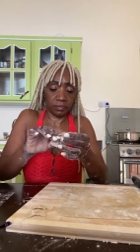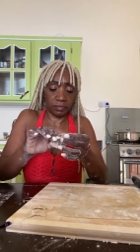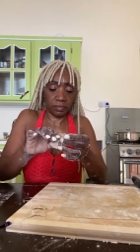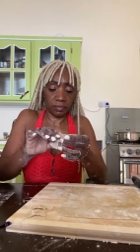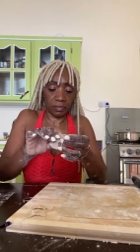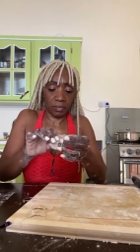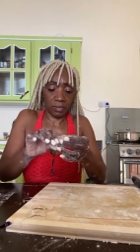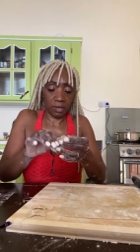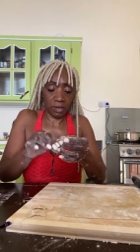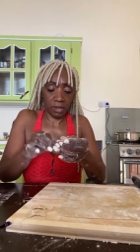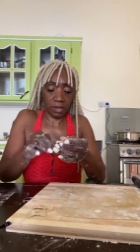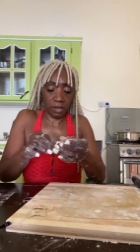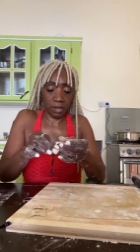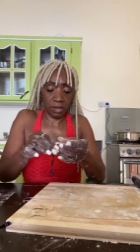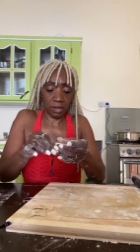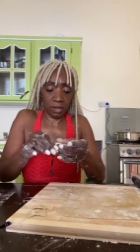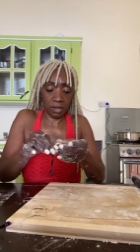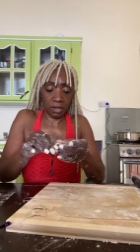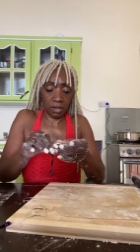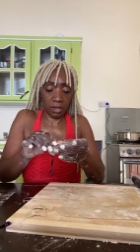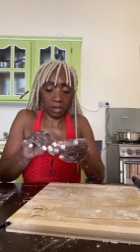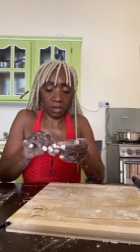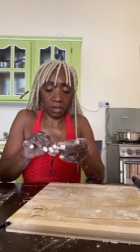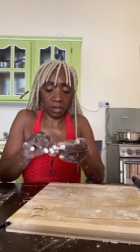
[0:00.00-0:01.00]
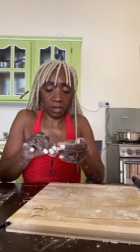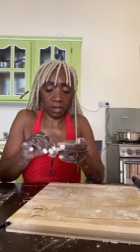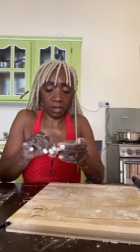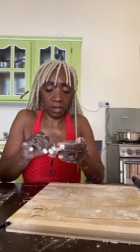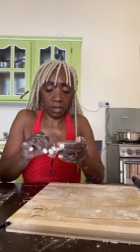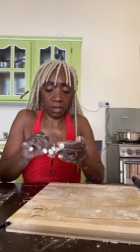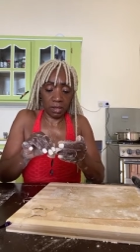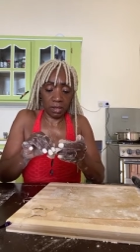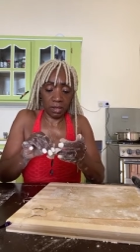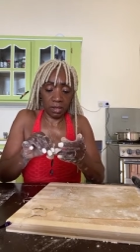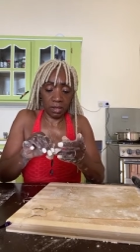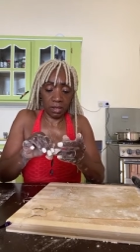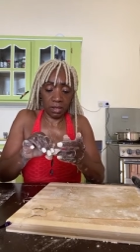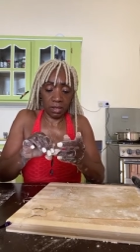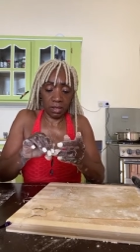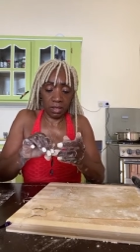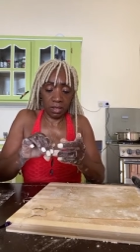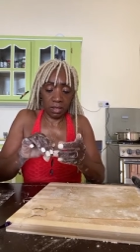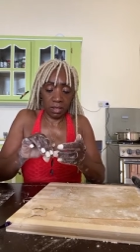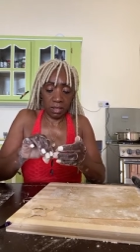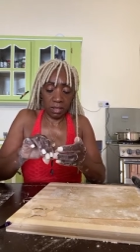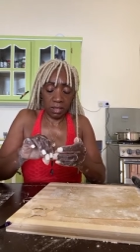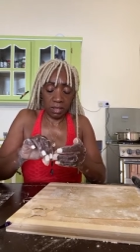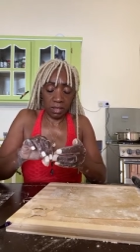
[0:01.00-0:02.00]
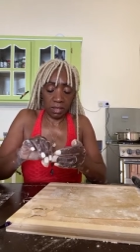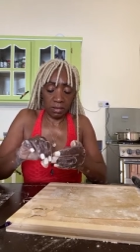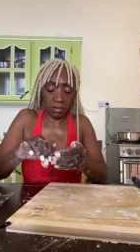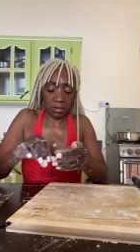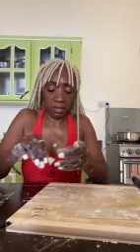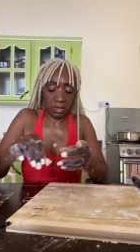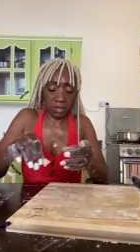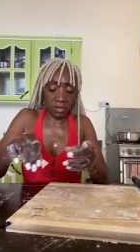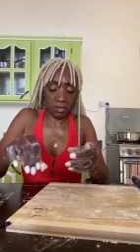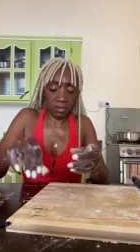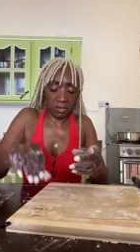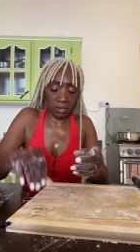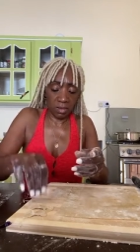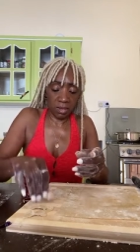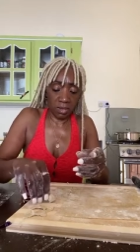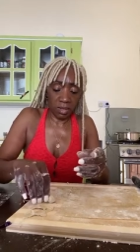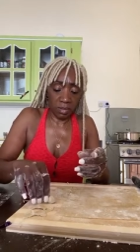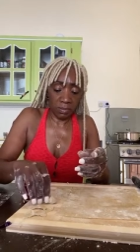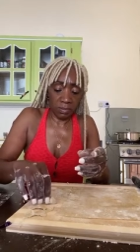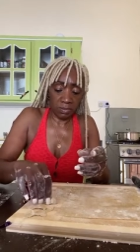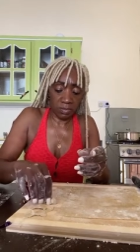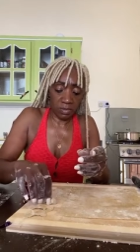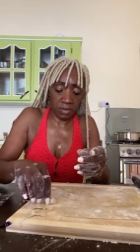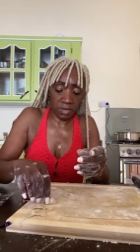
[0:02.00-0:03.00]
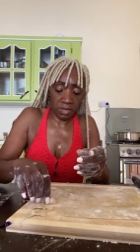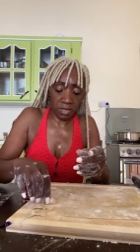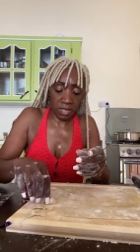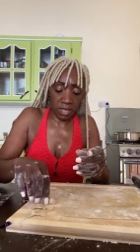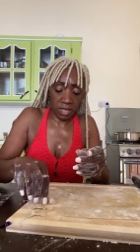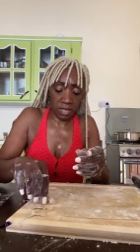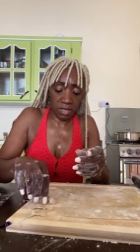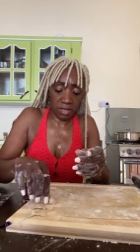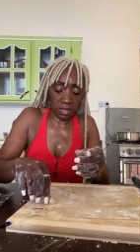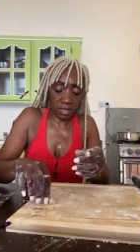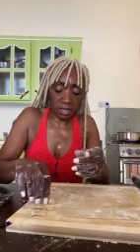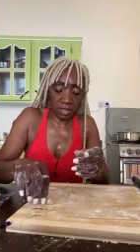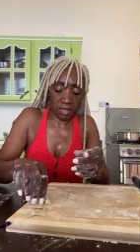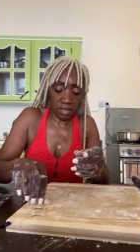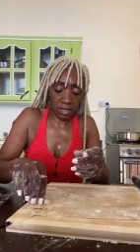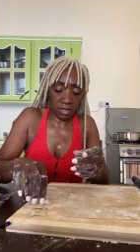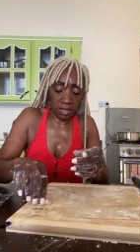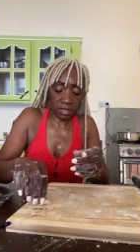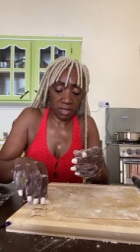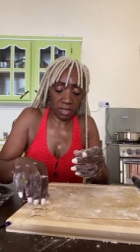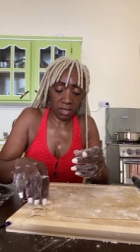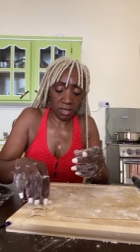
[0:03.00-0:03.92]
That quick. You see what I mean? That quick.